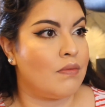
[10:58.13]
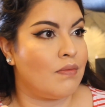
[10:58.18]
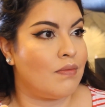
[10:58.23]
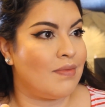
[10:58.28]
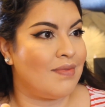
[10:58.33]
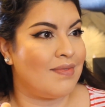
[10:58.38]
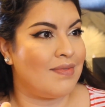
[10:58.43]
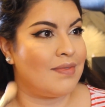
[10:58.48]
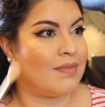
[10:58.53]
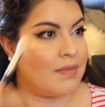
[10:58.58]

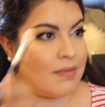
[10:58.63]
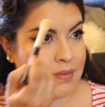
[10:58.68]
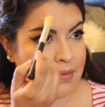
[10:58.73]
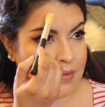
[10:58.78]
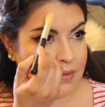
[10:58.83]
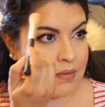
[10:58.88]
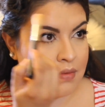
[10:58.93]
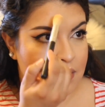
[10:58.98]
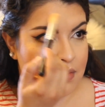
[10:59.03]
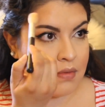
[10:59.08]
And then
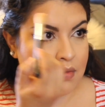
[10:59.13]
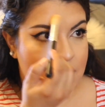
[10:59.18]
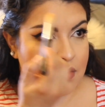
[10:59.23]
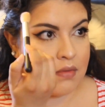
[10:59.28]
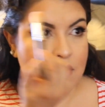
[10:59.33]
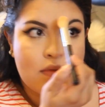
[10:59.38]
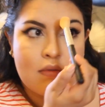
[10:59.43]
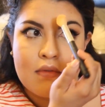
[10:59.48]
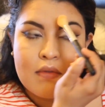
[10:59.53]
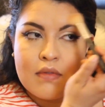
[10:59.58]
I
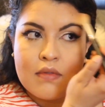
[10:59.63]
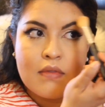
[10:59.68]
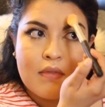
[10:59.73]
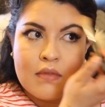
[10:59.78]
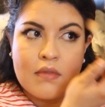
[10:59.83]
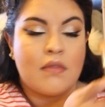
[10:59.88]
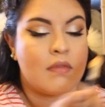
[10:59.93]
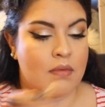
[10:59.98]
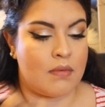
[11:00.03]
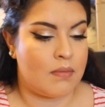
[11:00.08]
did put
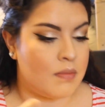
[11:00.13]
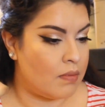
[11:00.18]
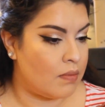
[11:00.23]
on some